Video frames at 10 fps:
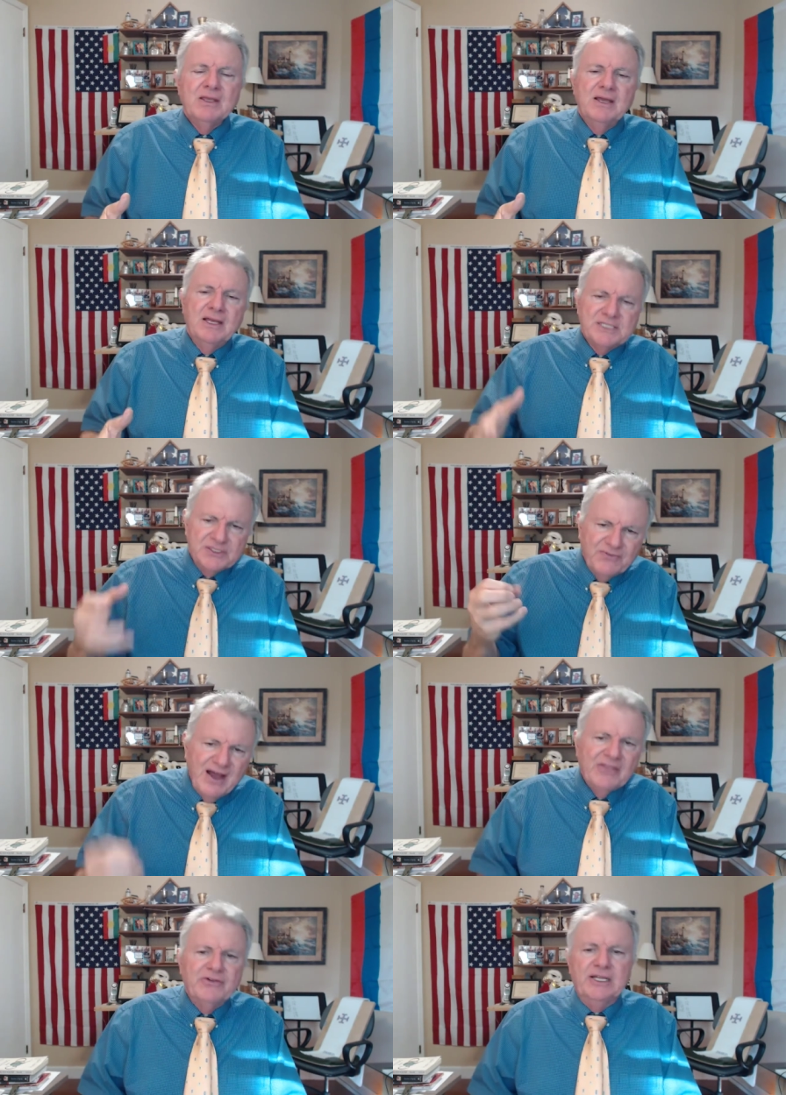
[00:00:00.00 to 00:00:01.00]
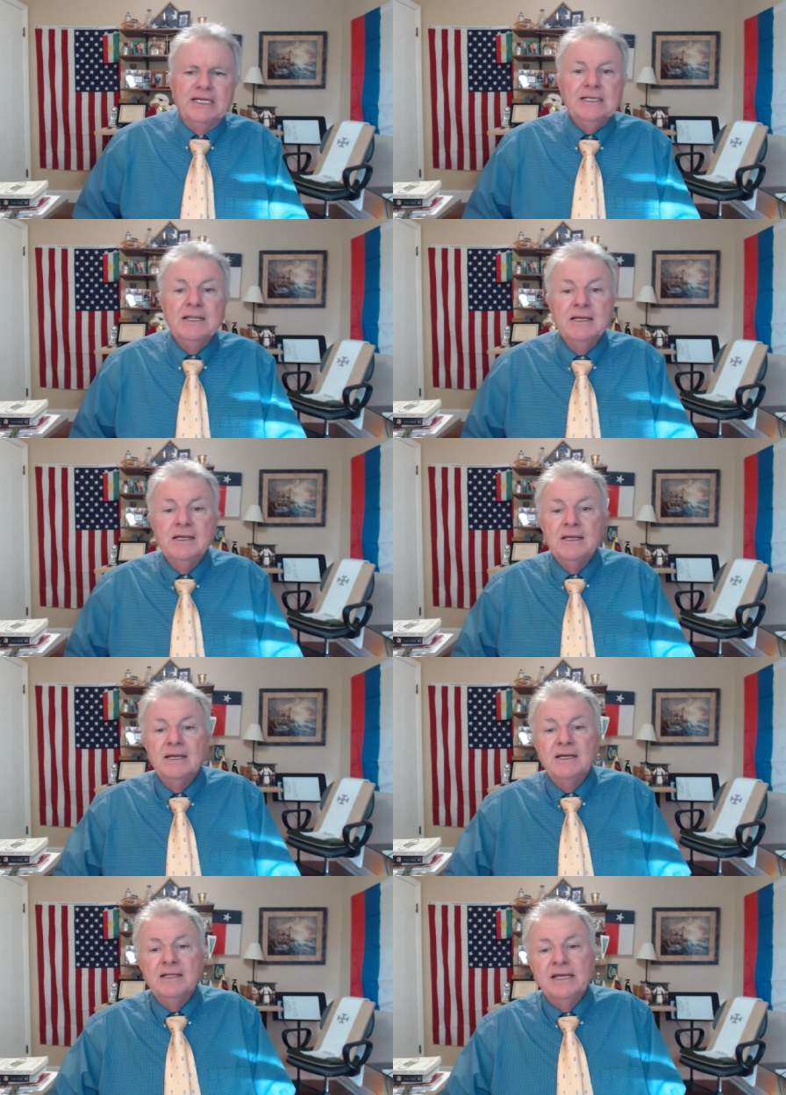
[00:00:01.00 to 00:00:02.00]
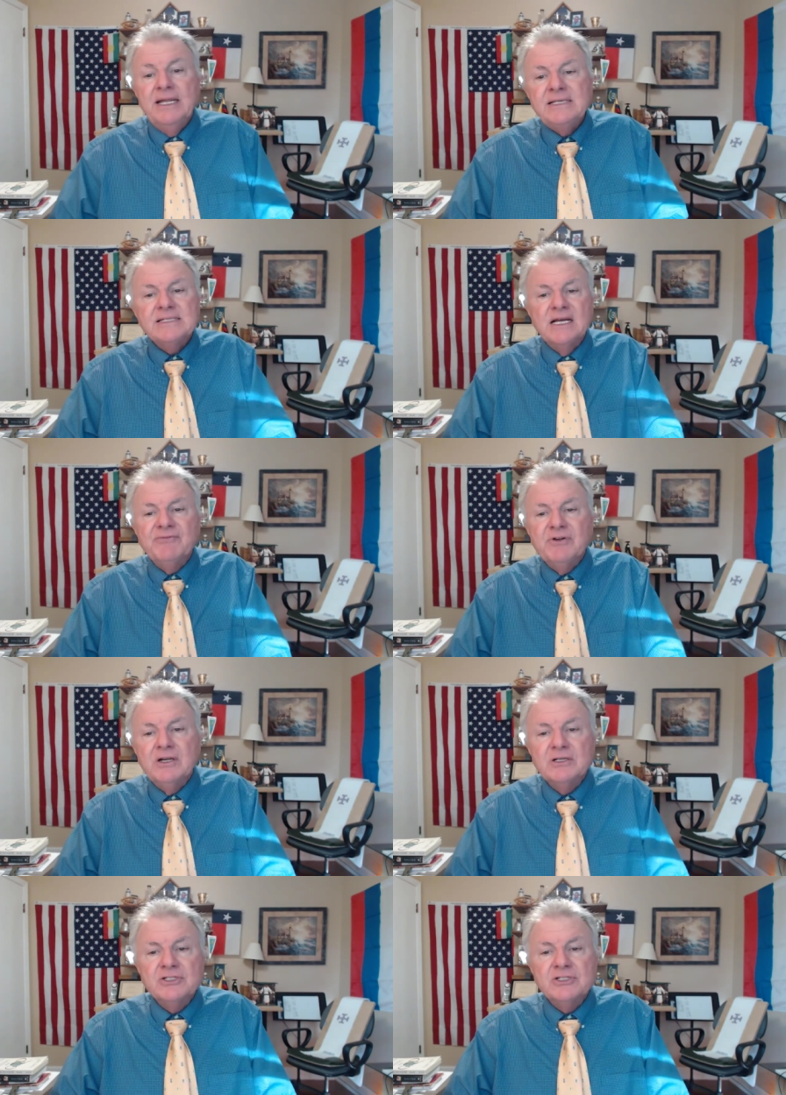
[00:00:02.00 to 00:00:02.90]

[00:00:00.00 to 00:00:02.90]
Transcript: as his Father did, that he suffered